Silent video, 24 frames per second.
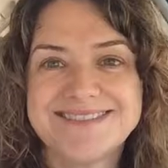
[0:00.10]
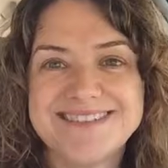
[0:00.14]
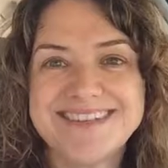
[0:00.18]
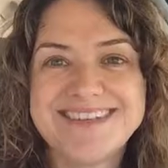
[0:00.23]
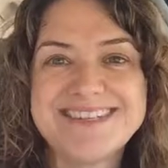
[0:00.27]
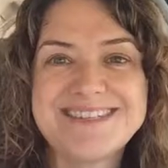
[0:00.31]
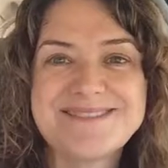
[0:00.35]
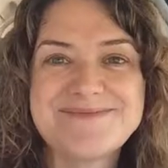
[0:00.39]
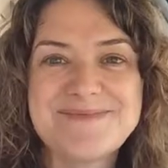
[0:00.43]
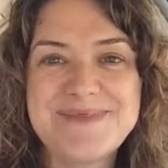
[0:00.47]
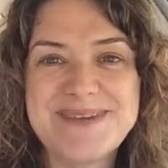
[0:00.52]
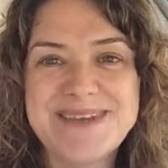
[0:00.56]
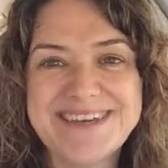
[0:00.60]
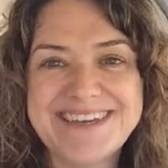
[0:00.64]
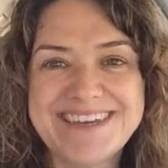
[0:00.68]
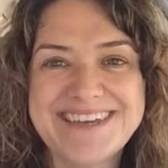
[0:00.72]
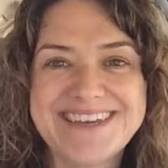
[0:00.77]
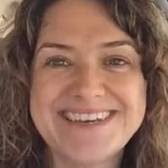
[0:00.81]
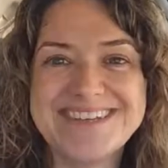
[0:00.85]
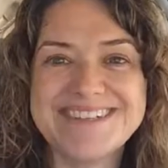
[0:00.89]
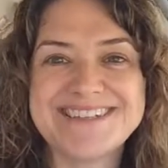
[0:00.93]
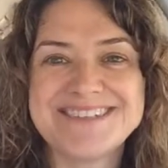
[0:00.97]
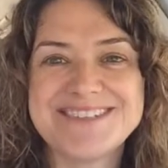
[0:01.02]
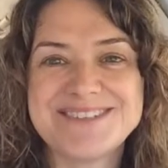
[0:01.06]
It's me
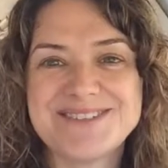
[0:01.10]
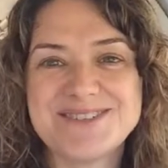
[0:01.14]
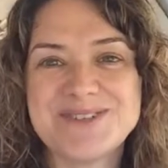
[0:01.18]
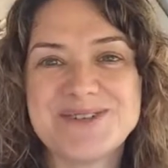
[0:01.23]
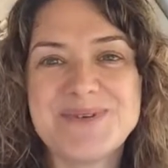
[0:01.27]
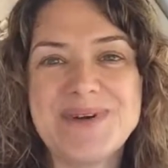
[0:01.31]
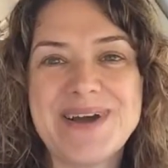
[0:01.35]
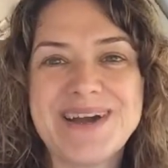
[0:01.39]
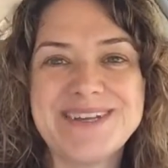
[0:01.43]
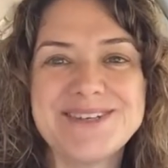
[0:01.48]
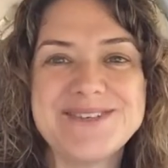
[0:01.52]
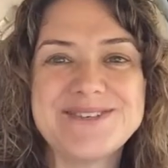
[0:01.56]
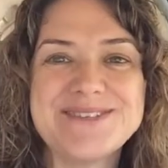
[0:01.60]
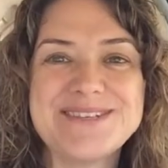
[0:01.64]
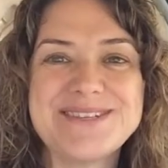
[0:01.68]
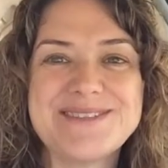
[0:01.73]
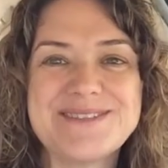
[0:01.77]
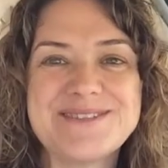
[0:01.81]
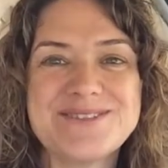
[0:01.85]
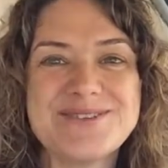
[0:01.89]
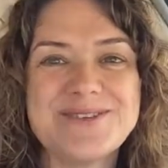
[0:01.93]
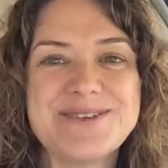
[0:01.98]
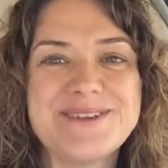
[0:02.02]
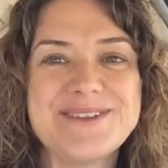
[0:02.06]
again,
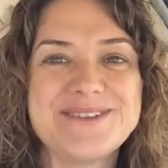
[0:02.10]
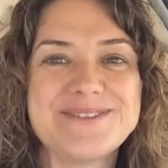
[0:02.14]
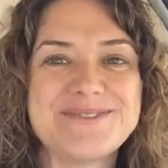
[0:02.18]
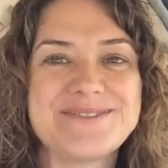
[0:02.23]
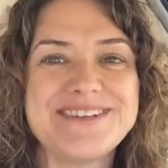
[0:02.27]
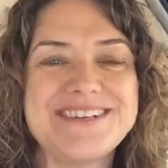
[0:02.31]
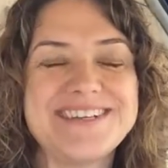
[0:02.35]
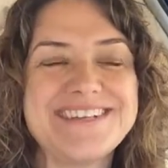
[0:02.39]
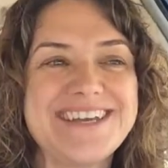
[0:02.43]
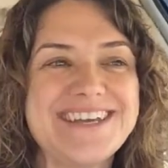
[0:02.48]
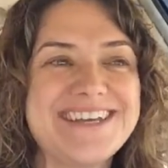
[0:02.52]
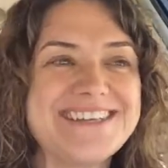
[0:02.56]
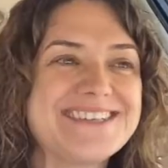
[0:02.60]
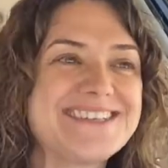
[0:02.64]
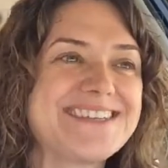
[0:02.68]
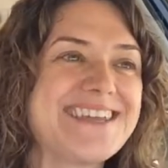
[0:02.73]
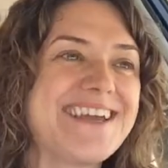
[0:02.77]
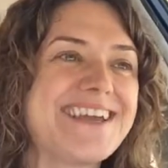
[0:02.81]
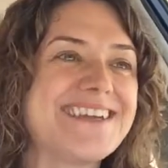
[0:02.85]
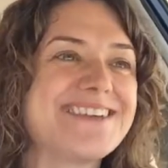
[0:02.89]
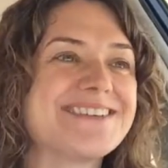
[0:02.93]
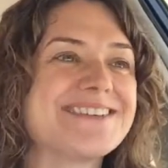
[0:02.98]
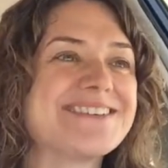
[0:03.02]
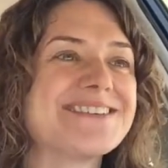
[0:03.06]
233 days
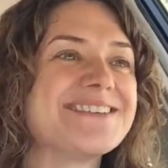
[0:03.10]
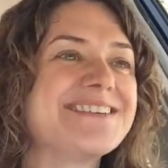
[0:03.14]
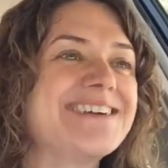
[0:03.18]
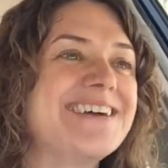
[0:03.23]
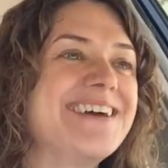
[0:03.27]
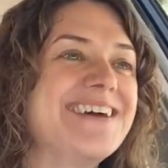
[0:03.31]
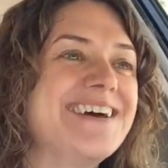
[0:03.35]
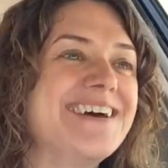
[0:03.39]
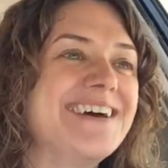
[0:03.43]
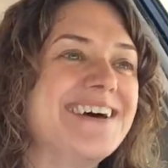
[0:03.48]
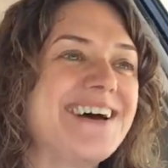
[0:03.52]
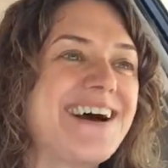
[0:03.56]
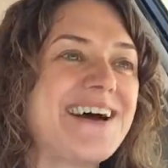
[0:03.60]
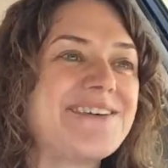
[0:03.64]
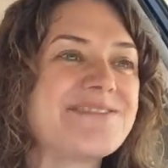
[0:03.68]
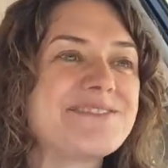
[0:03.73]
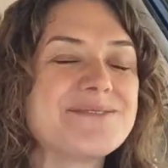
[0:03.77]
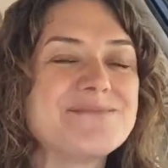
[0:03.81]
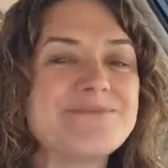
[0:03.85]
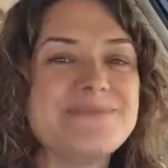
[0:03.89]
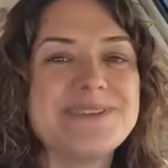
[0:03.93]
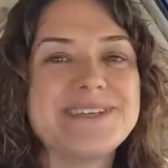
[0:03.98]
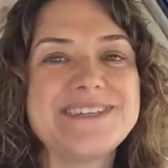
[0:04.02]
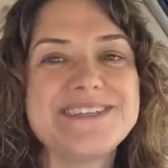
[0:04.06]
later. I've
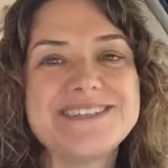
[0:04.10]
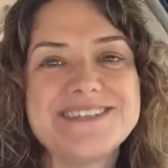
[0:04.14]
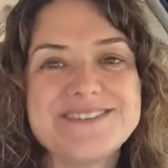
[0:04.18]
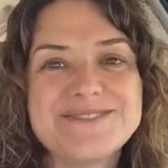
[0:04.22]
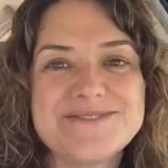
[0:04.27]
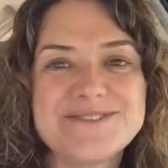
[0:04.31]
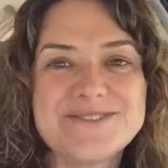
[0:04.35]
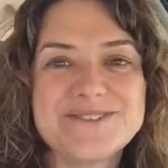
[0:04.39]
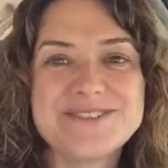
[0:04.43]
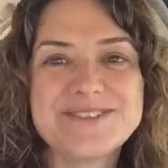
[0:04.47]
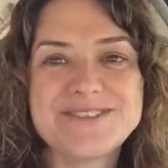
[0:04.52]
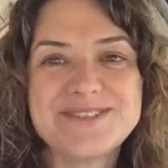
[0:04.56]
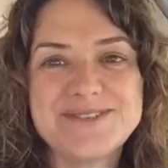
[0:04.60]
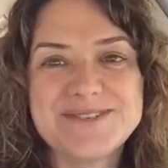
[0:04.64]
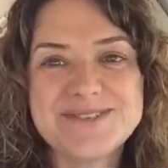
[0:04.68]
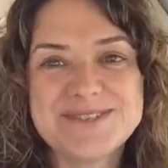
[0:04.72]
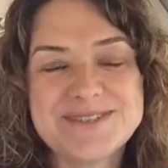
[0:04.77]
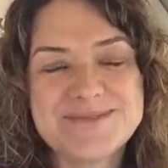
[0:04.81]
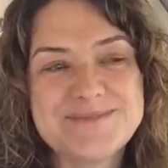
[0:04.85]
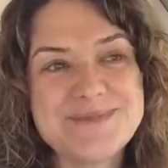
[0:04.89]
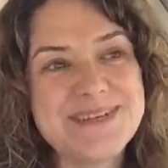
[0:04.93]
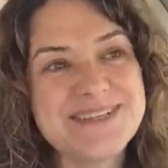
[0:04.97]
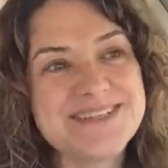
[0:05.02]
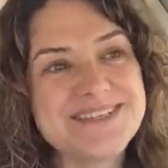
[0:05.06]
completed the first 2
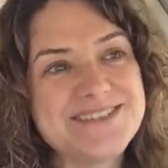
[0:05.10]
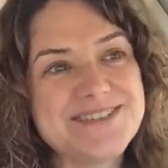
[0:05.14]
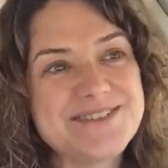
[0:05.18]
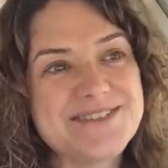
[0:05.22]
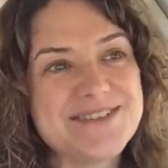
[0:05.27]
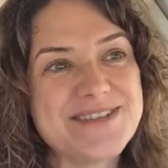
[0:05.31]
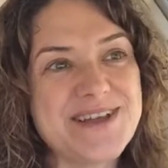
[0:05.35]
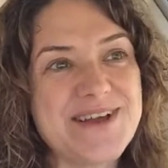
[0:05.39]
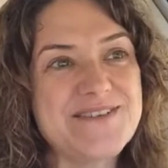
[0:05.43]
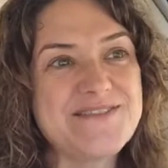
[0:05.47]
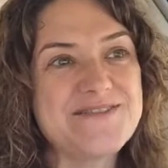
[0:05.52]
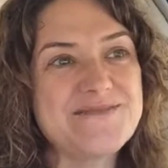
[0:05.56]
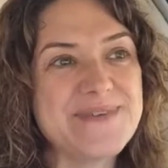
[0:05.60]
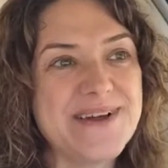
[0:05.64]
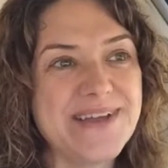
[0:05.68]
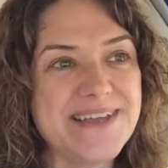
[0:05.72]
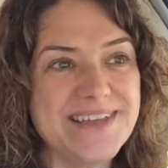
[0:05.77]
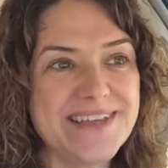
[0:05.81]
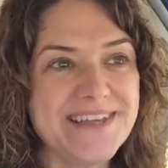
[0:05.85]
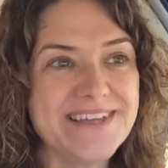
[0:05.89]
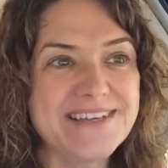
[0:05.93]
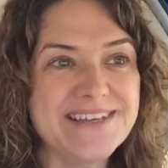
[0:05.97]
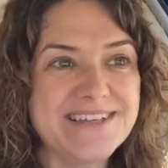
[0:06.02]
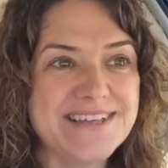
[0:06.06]
semesters of my
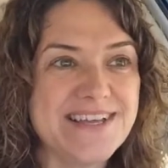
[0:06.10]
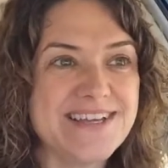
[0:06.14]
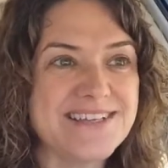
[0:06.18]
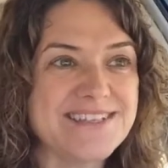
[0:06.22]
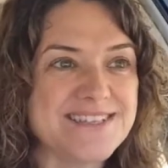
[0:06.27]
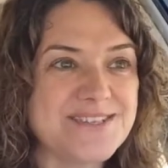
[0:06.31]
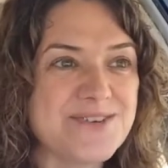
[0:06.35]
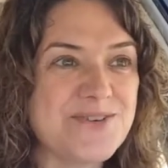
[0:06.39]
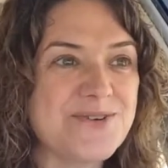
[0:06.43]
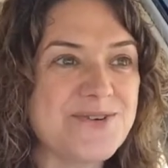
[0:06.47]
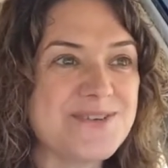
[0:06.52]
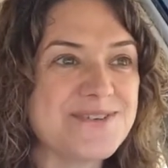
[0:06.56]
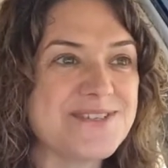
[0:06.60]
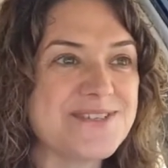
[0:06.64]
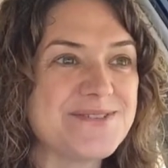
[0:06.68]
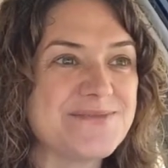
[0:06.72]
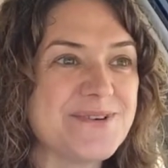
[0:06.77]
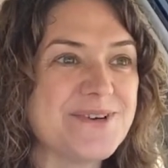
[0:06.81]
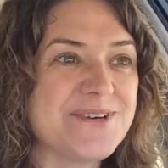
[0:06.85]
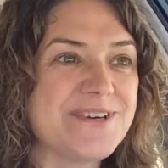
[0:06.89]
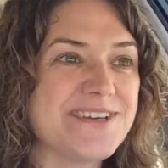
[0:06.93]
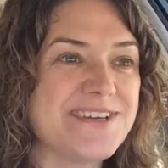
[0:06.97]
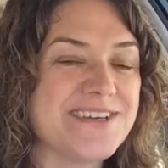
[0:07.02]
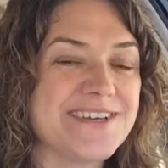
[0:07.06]
in-class
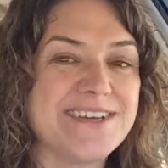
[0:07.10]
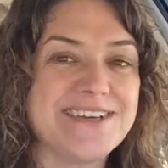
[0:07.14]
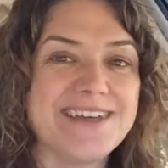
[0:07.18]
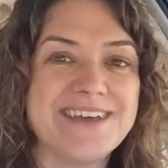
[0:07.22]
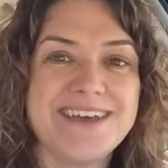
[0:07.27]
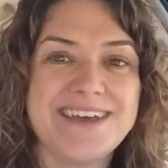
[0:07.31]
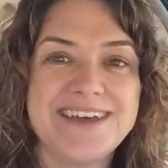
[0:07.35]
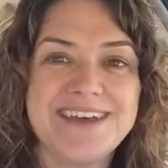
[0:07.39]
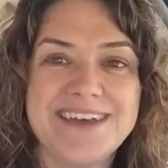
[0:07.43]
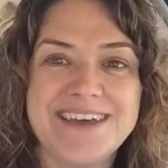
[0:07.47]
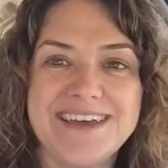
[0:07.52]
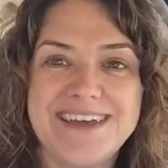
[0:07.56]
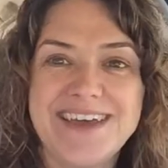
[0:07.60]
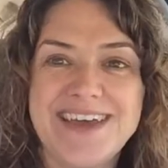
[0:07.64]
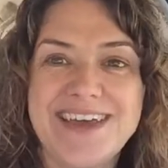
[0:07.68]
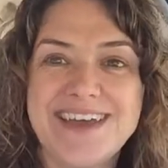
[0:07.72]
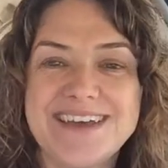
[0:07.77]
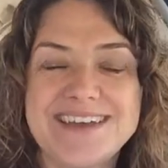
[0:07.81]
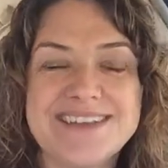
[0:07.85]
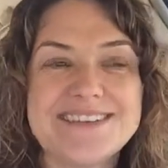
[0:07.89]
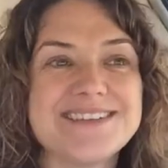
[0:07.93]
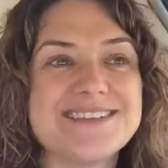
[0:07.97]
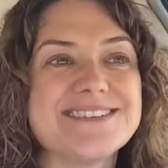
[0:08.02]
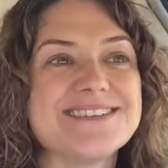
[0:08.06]
coursework,
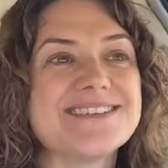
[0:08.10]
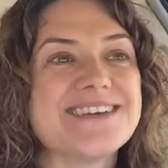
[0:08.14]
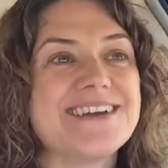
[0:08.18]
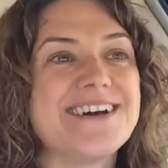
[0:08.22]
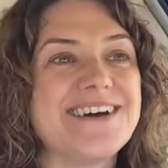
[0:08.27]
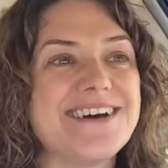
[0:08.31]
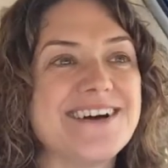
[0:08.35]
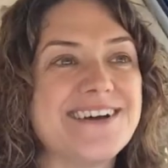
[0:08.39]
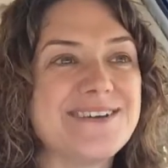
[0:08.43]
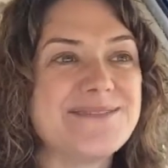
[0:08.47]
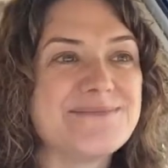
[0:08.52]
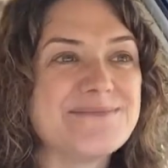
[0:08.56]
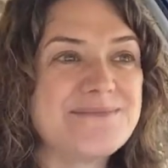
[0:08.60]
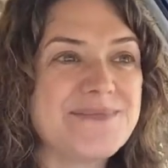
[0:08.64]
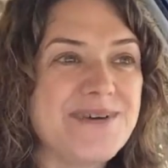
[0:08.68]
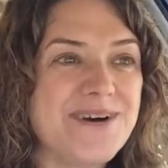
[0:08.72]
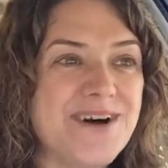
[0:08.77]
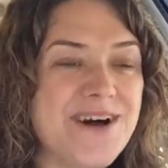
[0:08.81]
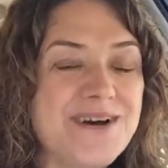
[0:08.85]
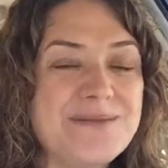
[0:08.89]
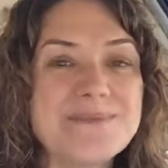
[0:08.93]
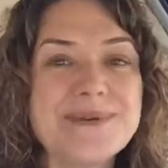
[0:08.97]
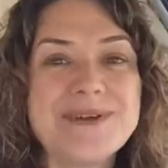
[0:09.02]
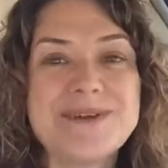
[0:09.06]
and I'm
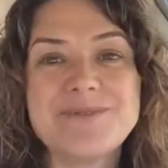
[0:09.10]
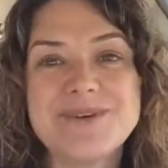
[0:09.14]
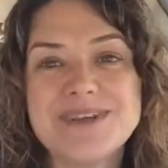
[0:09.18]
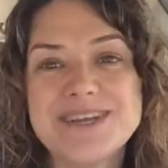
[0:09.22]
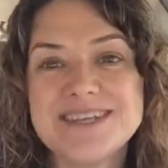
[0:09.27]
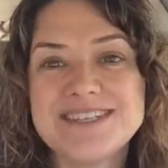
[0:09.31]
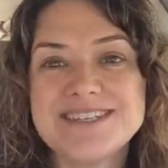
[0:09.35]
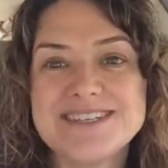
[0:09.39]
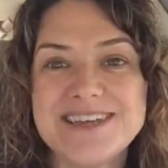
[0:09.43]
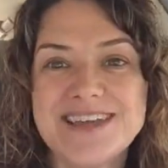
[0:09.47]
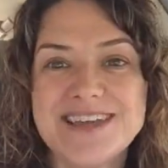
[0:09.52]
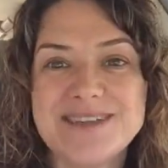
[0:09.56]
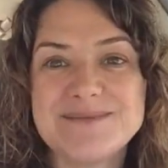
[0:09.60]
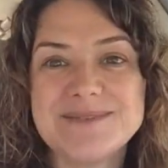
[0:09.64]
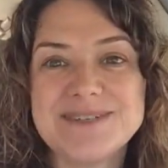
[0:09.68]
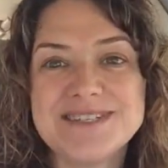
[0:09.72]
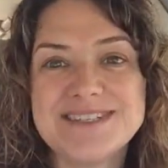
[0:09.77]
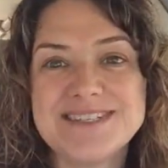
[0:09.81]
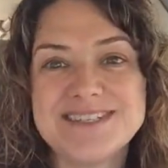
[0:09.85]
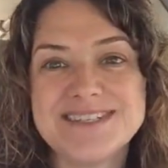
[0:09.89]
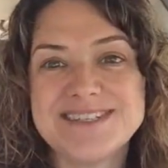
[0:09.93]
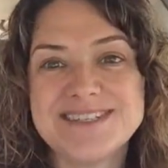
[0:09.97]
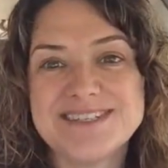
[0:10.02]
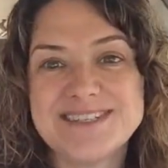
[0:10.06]
on my way to
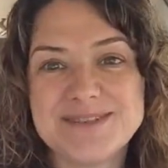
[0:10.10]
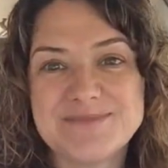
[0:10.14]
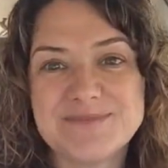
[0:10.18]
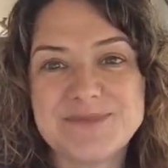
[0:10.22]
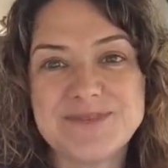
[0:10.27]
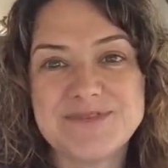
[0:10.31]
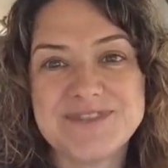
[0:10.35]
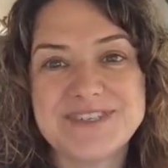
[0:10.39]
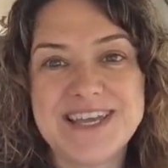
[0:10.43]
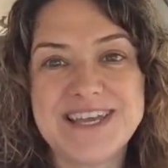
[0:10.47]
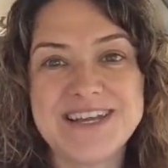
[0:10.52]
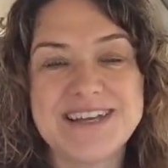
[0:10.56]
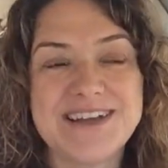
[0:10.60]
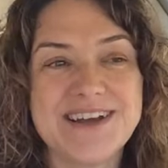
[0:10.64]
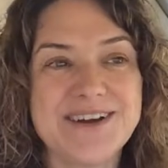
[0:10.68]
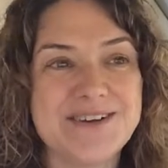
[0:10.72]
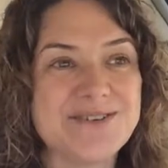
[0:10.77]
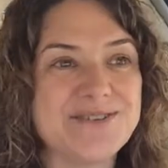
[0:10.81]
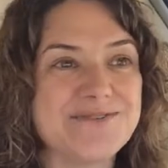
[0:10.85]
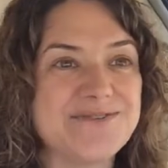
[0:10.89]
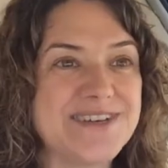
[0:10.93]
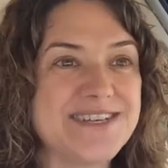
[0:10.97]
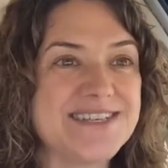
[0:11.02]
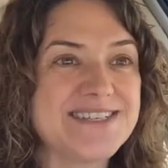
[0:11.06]
Edmonton to move Dana out
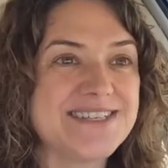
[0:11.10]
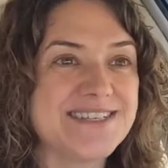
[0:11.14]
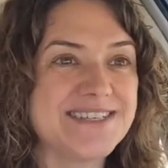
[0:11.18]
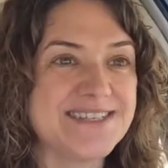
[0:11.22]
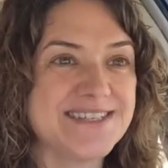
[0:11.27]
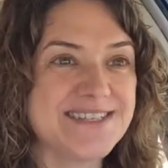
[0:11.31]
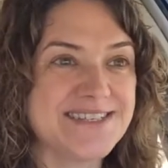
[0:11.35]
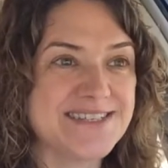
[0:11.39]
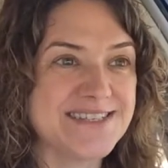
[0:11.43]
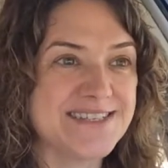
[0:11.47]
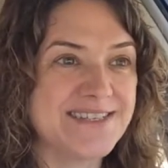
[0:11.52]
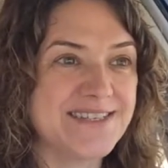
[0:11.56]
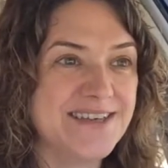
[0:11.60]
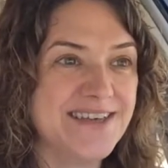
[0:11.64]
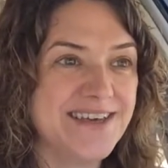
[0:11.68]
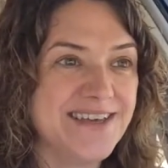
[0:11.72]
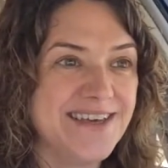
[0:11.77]
of residence.